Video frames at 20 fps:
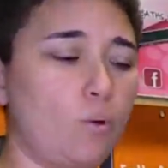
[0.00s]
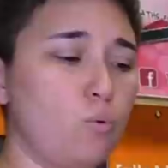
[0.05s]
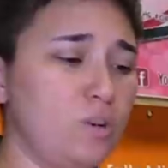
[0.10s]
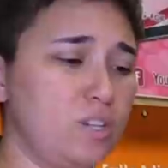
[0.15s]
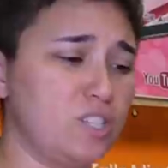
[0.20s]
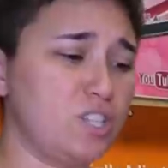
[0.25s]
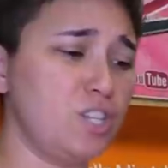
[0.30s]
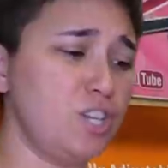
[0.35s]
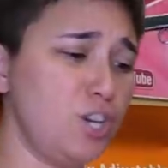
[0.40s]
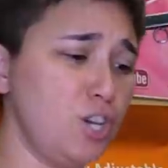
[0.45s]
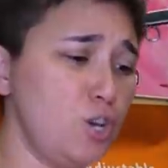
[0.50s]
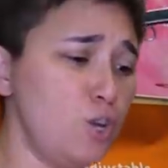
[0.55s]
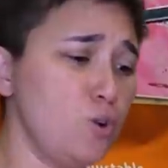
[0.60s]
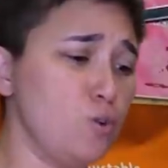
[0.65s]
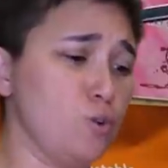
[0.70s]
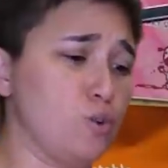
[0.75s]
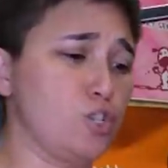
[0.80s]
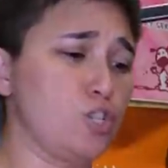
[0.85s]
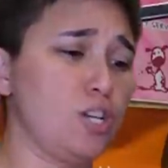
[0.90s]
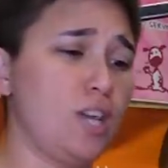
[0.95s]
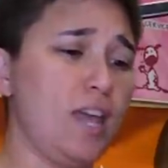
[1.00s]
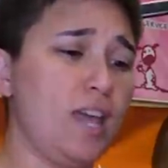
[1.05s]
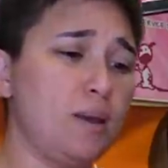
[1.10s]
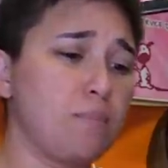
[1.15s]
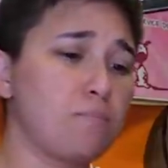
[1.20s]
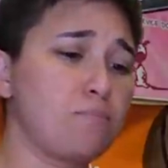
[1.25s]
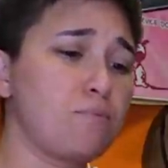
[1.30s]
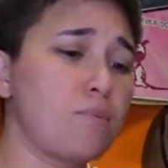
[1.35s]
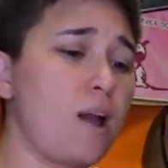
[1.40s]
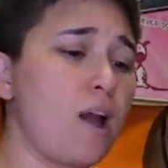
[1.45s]
is huge,
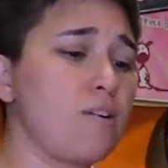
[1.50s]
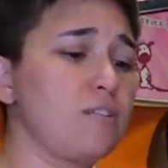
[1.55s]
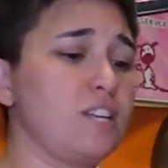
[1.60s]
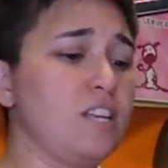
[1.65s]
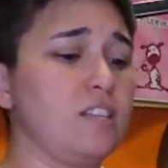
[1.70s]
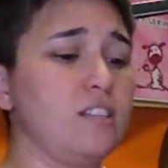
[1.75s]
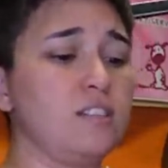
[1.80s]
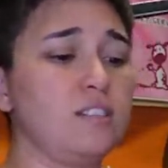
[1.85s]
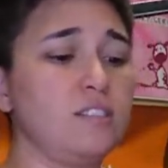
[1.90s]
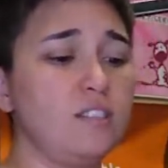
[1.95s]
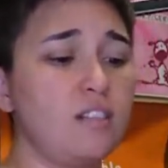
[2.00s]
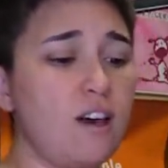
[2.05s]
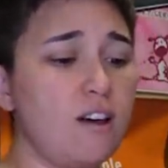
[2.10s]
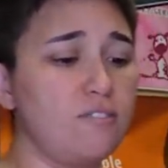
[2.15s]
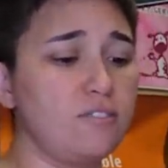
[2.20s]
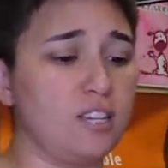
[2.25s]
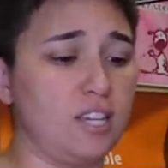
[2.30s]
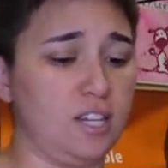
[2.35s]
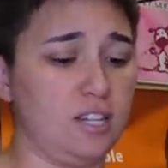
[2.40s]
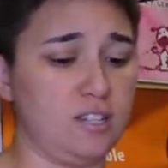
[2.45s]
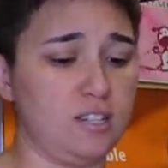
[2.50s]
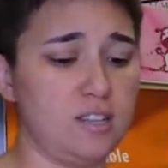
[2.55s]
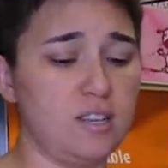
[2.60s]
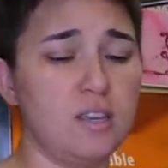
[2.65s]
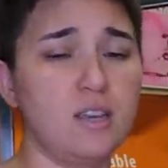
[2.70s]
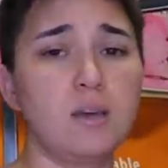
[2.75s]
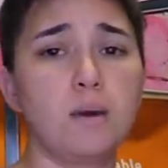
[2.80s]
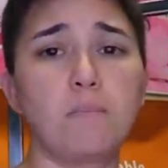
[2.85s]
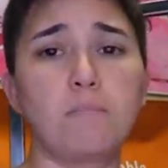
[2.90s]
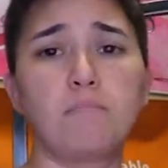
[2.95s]
and Brownie loved it,
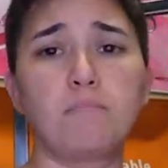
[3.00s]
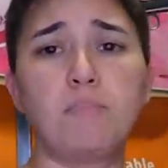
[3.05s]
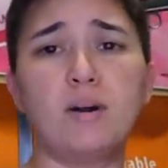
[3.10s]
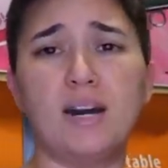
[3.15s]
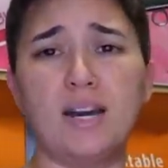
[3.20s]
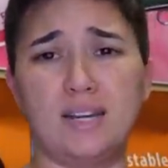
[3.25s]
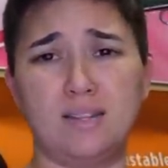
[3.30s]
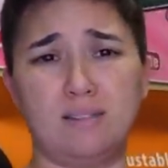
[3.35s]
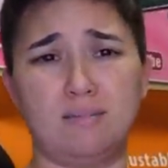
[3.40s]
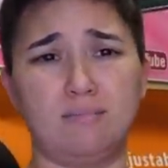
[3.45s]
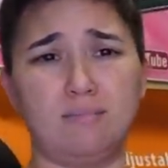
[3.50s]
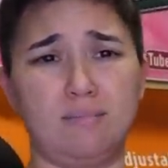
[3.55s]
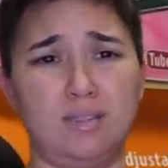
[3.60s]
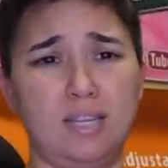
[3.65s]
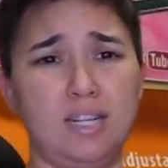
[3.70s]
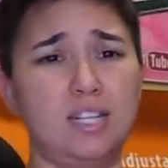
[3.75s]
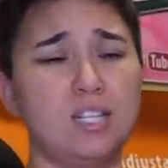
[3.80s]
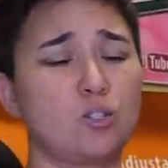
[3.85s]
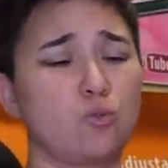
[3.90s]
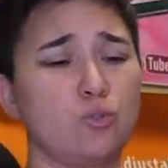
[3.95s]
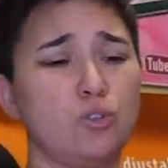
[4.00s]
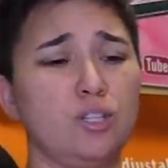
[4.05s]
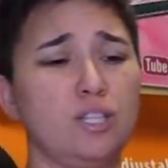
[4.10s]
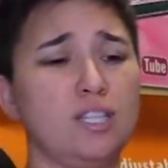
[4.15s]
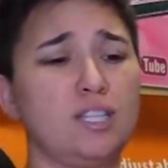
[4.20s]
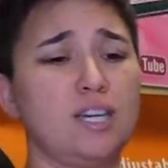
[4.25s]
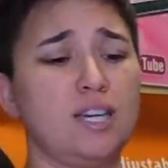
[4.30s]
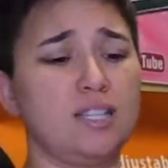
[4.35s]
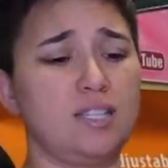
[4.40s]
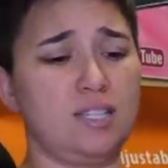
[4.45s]
but, and it's
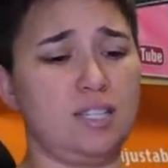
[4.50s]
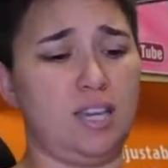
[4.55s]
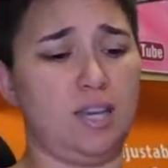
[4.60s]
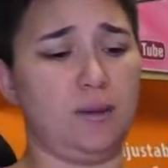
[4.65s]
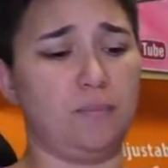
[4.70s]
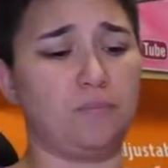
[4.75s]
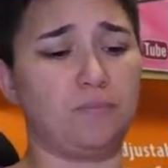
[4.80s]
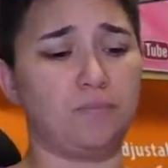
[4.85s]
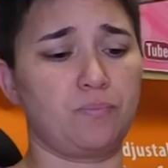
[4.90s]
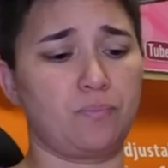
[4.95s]
really dusty.